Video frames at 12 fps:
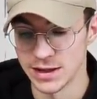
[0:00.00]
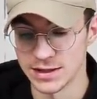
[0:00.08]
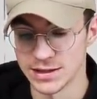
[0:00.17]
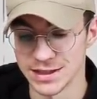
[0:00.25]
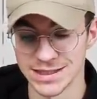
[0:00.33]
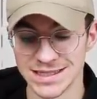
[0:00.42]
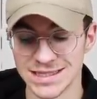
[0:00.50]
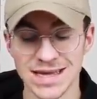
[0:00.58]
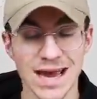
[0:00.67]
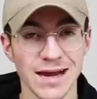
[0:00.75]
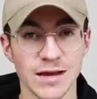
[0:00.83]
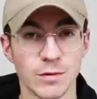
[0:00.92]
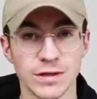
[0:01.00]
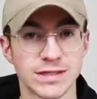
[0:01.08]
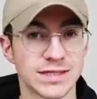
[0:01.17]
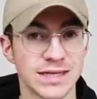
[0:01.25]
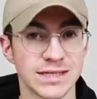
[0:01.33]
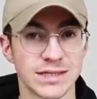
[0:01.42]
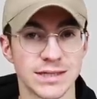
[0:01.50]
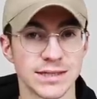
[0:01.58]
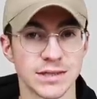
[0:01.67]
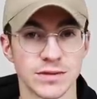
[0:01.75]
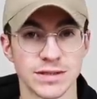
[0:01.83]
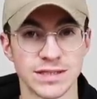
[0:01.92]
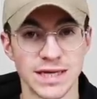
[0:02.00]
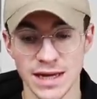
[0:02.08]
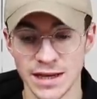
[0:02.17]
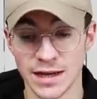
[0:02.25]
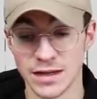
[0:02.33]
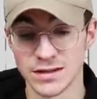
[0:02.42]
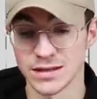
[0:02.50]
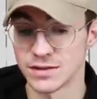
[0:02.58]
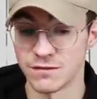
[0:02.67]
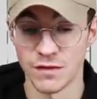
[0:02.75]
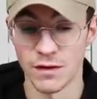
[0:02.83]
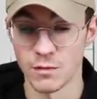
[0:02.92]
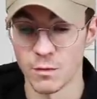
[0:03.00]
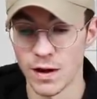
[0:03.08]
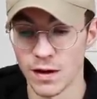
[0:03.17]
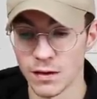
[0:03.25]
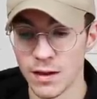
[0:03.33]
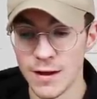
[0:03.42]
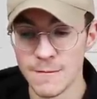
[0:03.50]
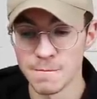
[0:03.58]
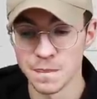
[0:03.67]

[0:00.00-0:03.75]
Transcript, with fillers: it does exactly what it says it does on the tin and it does it very well.